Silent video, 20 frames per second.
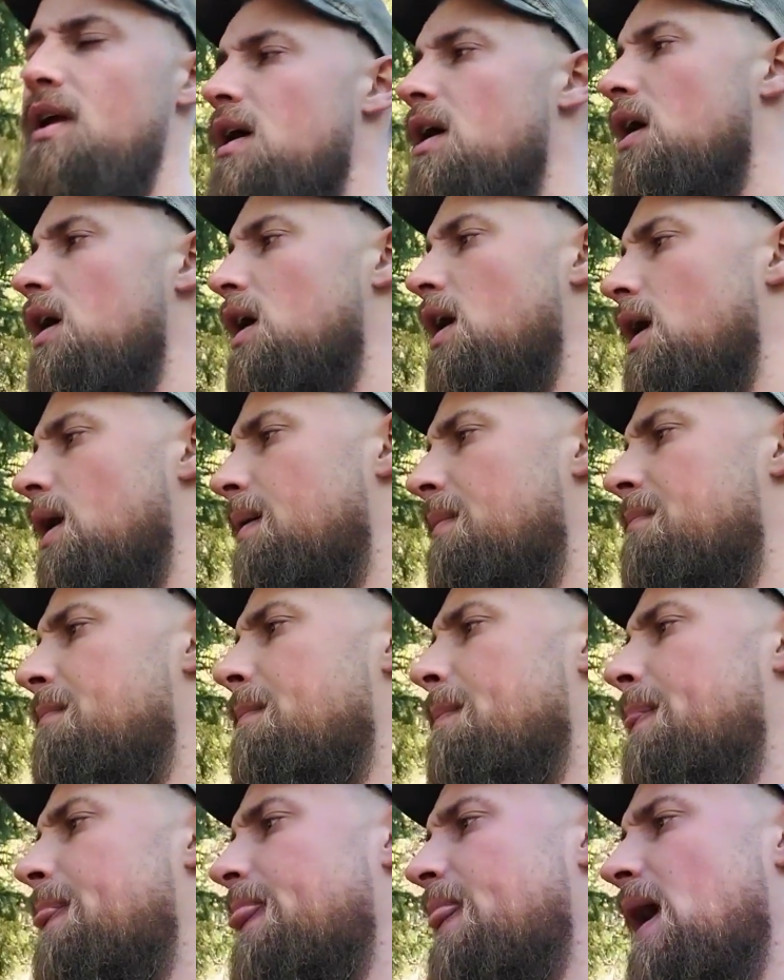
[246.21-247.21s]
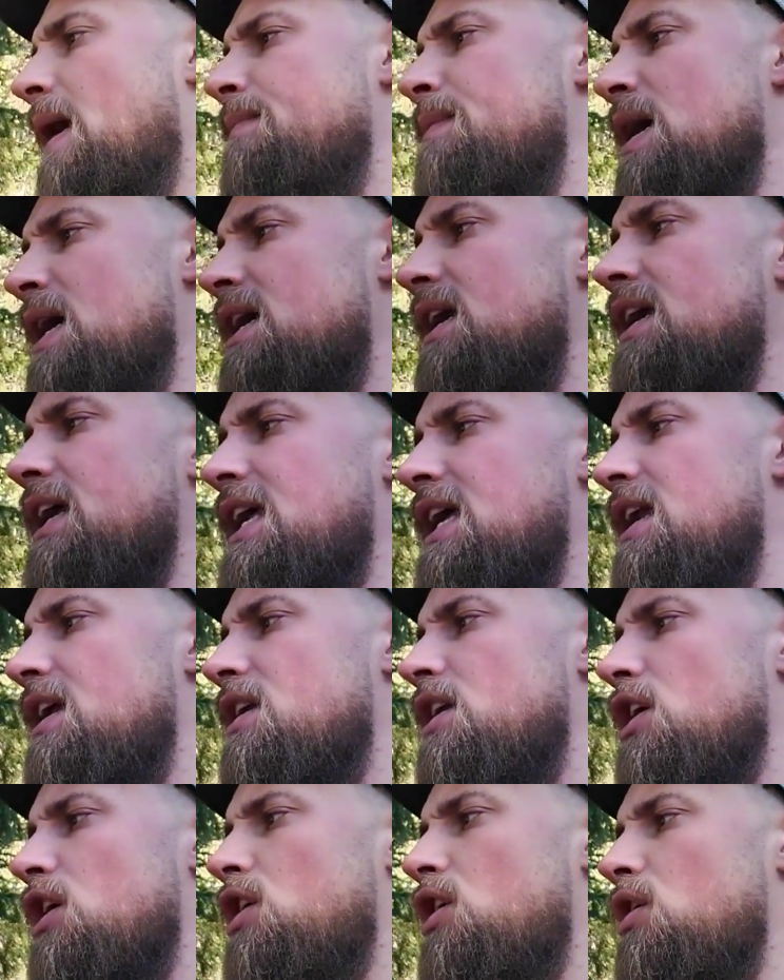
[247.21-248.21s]
I'm not going to get into
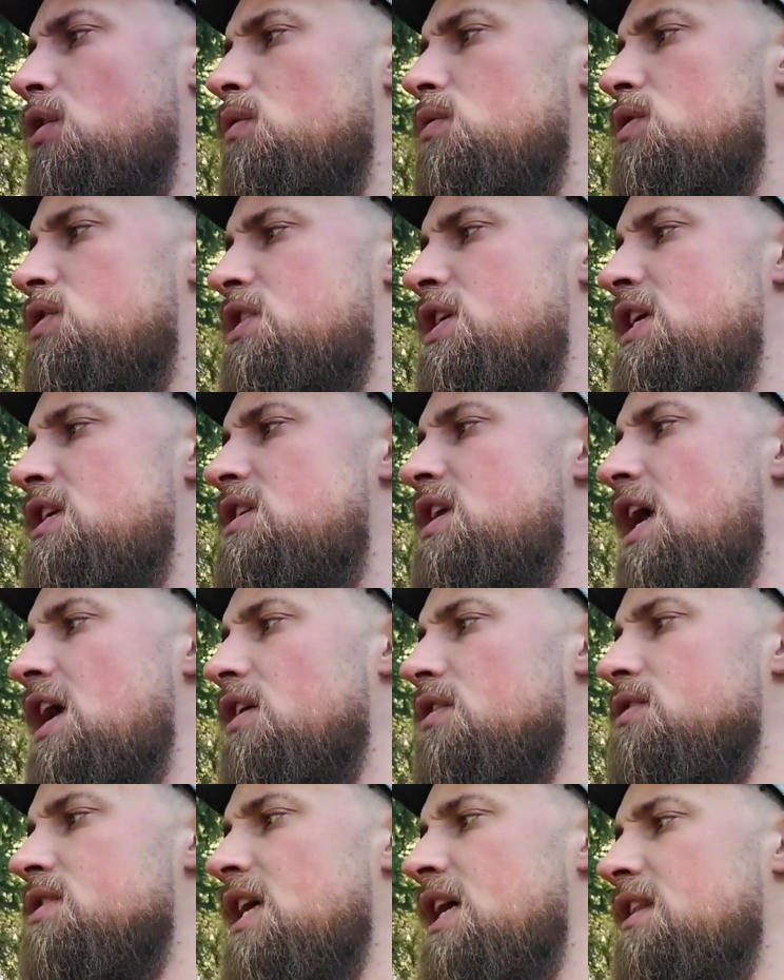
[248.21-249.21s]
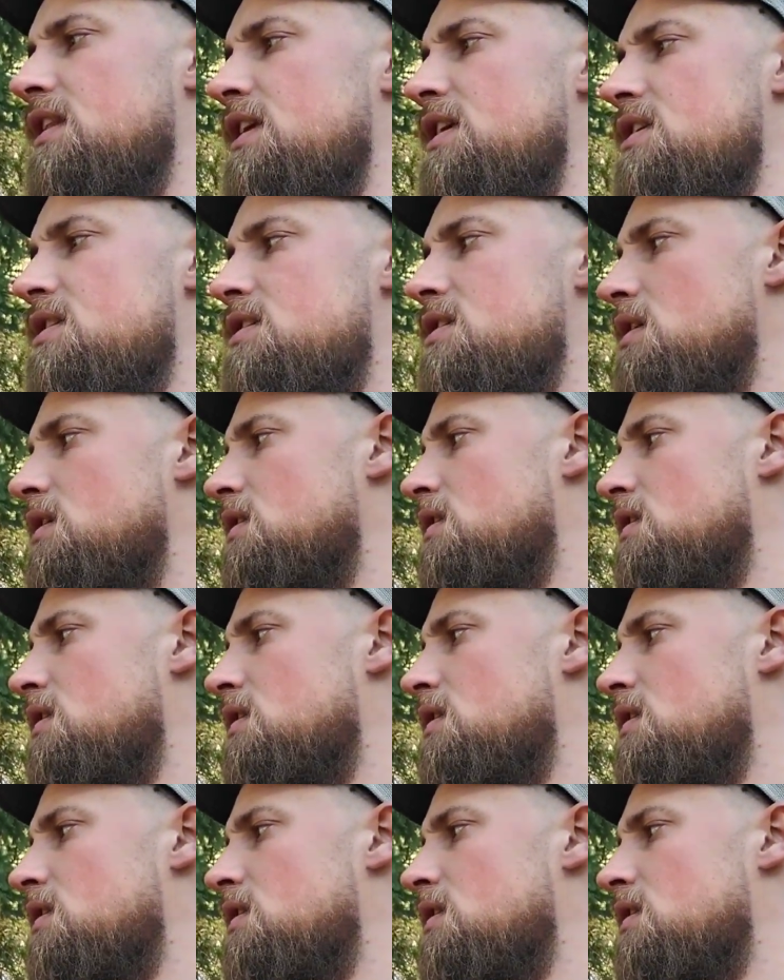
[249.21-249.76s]
huge details on these